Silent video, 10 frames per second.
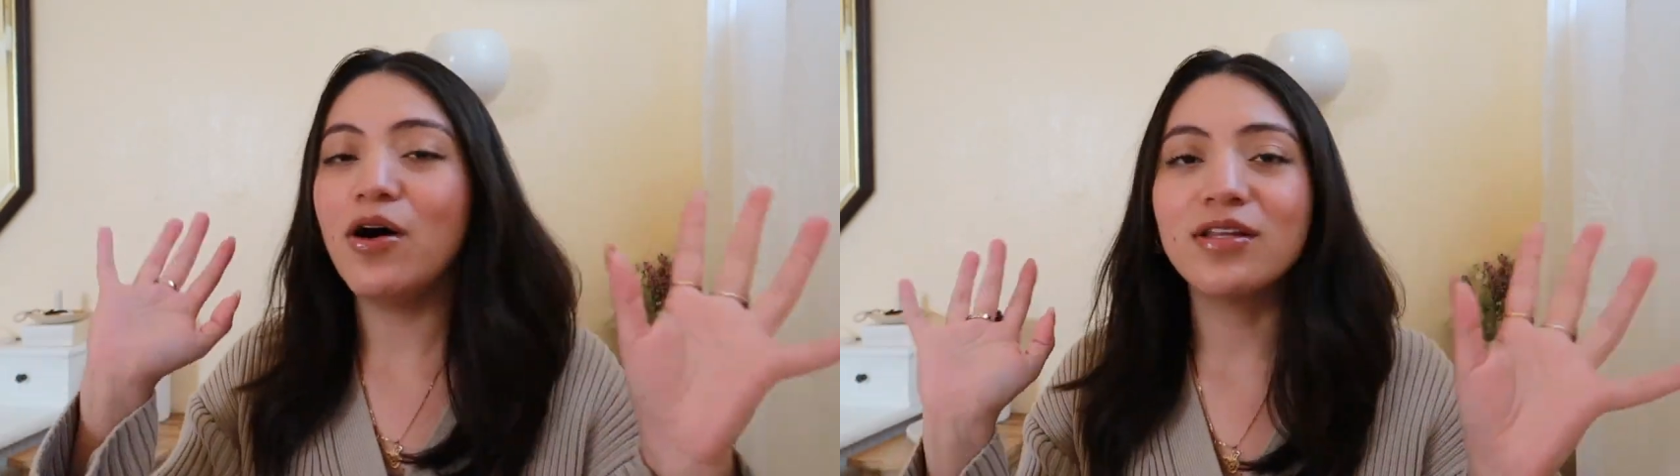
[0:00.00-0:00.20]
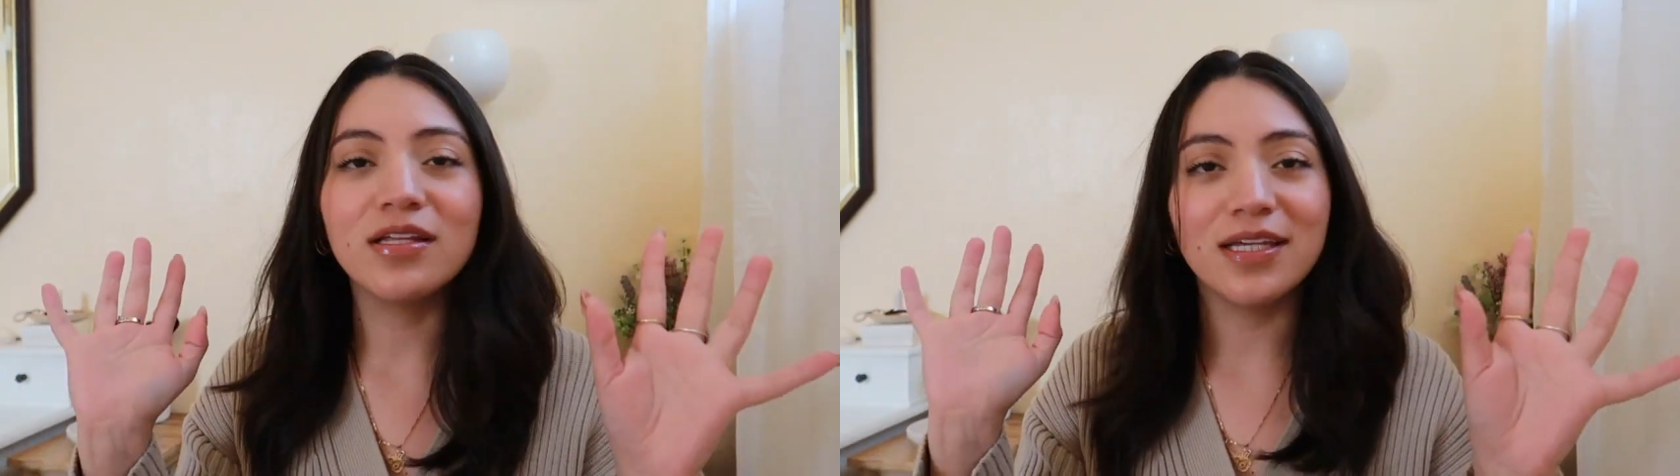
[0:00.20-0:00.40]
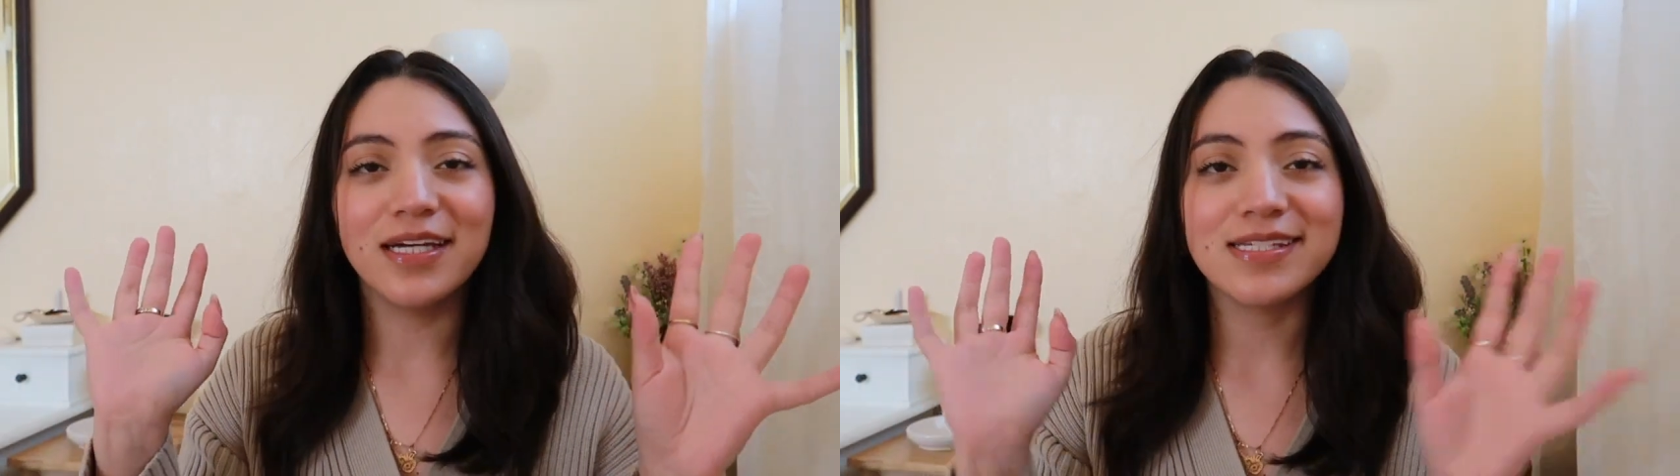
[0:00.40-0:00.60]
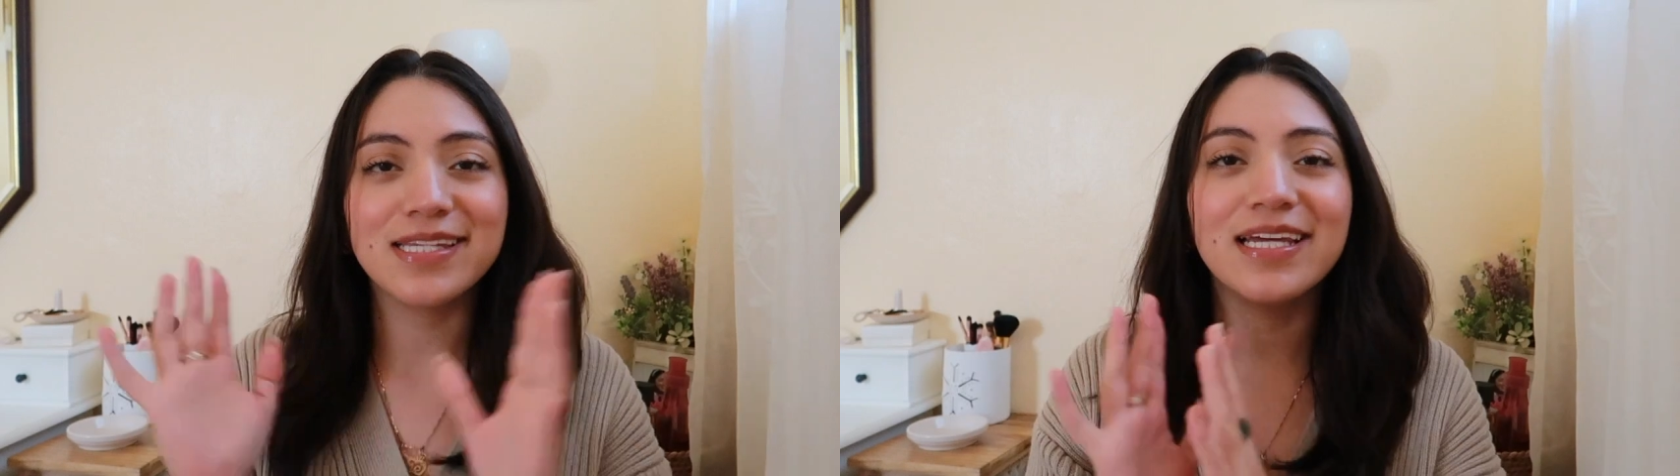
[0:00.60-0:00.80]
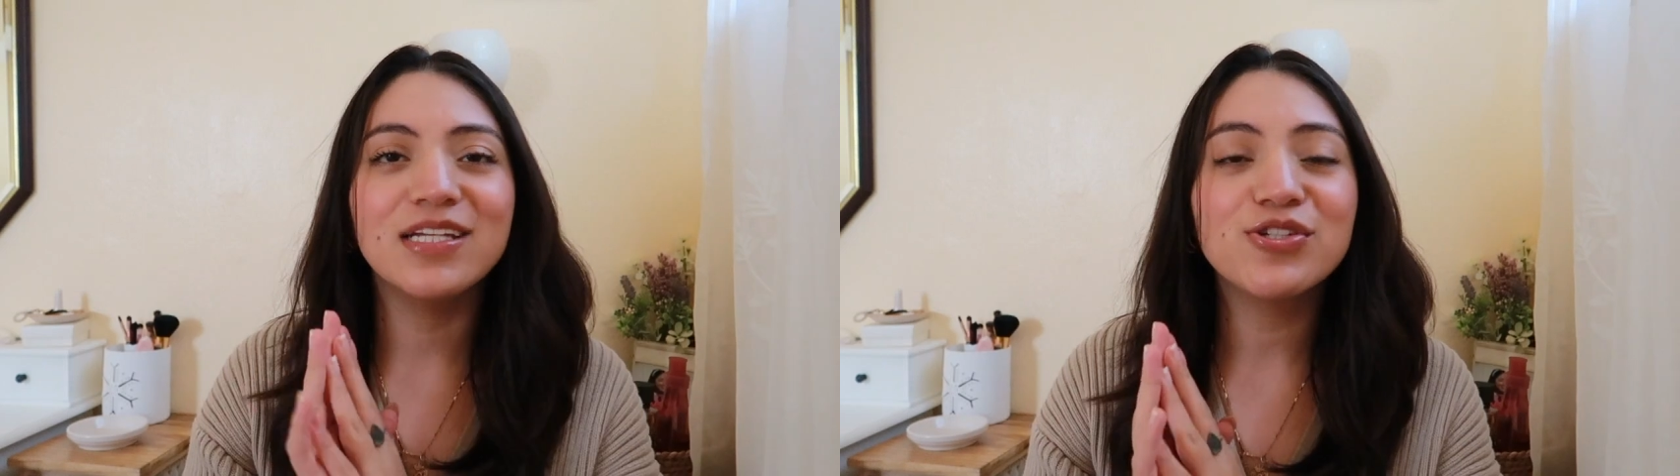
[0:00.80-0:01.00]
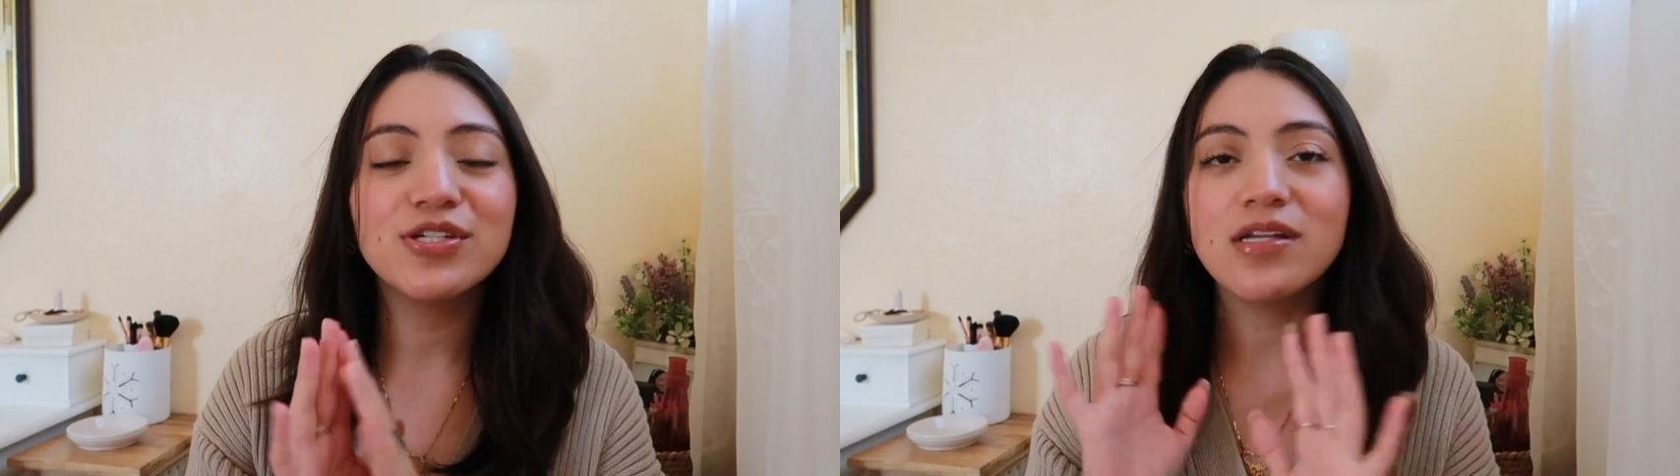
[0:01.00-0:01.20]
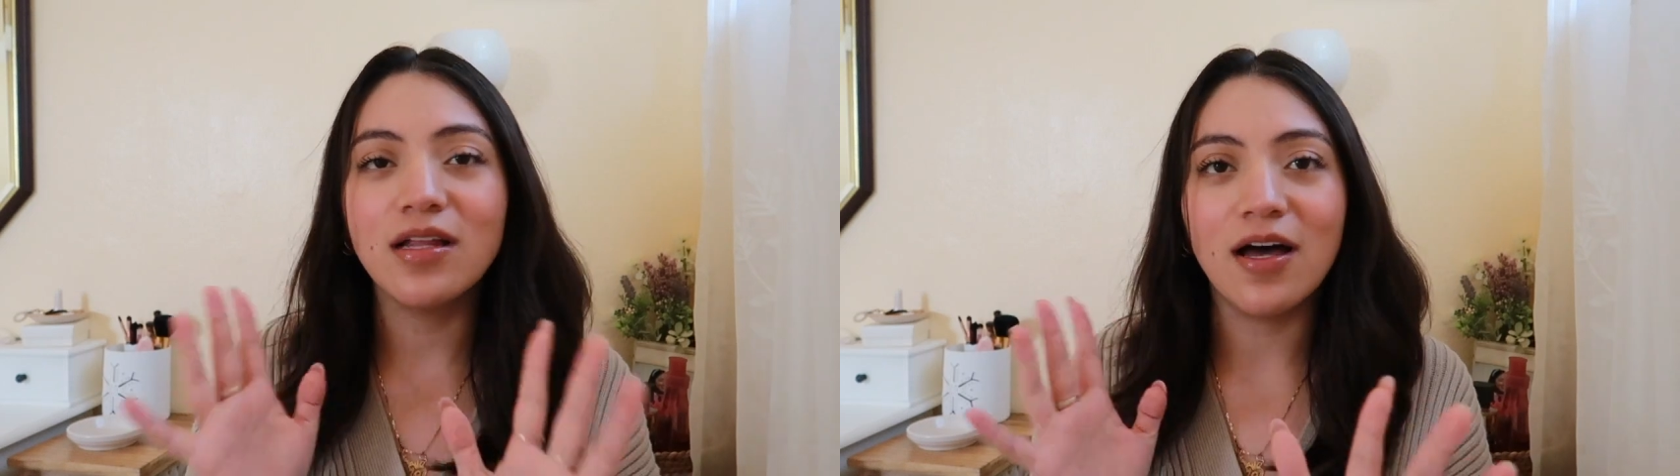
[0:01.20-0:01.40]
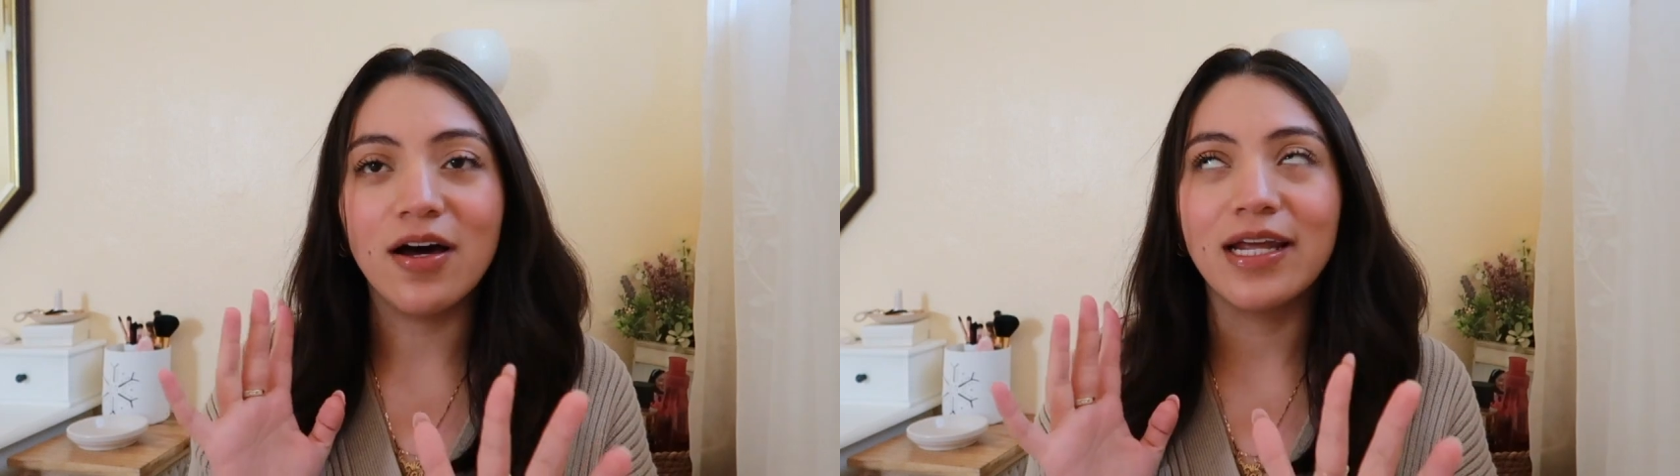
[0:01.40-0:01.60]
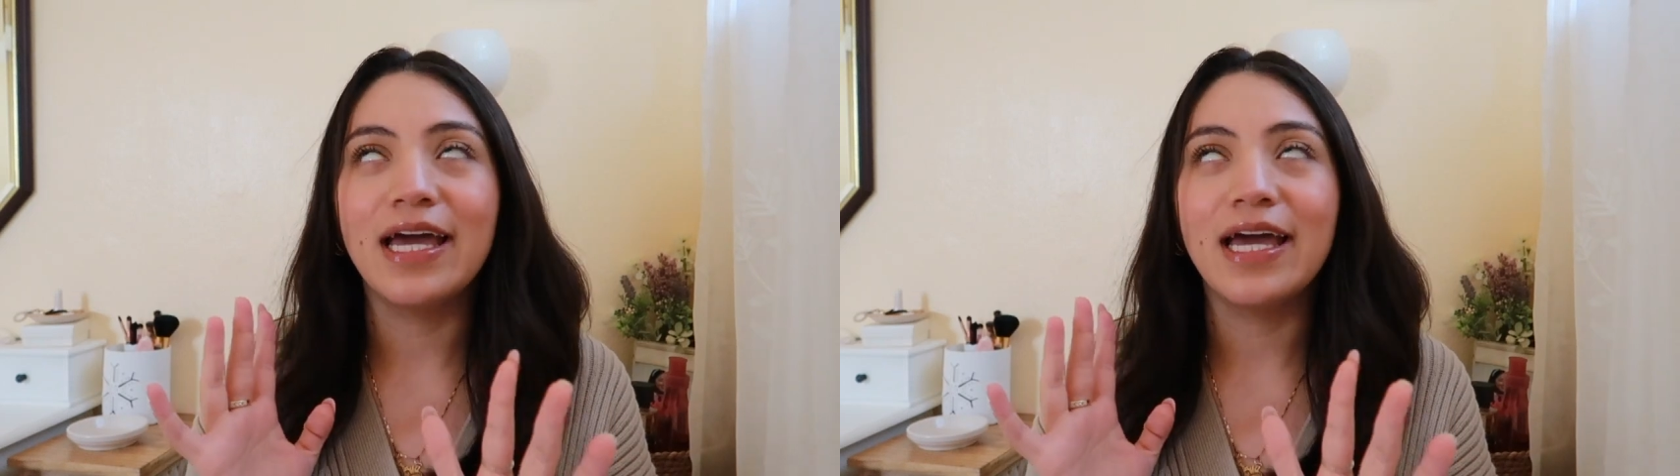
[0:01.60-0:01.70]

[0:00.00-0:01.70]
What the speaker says: all the things, and it's just a lot.